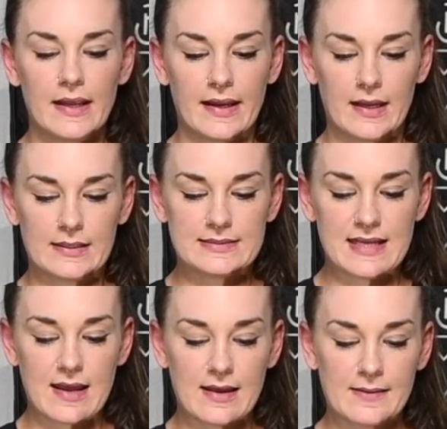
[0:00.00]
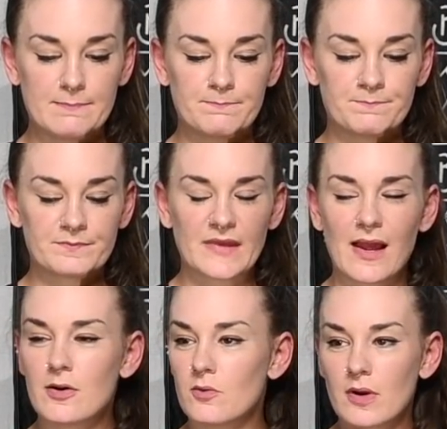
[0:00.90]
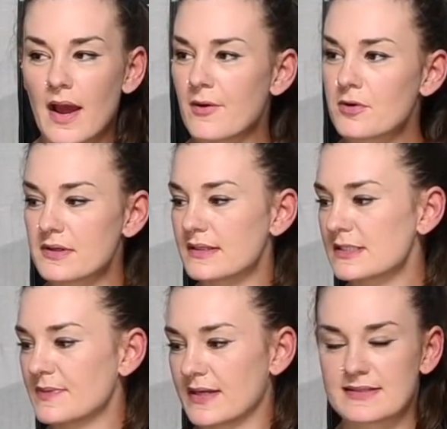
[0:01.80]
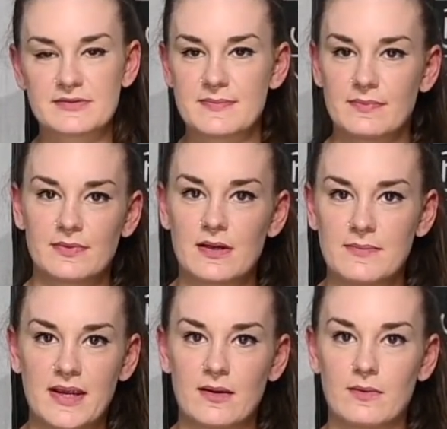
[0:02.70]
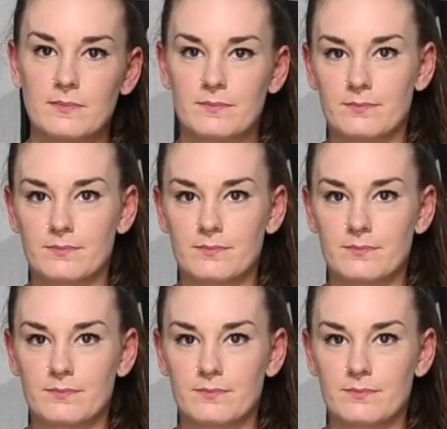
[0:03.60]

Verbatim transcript: And I ordered this because I was gonna make a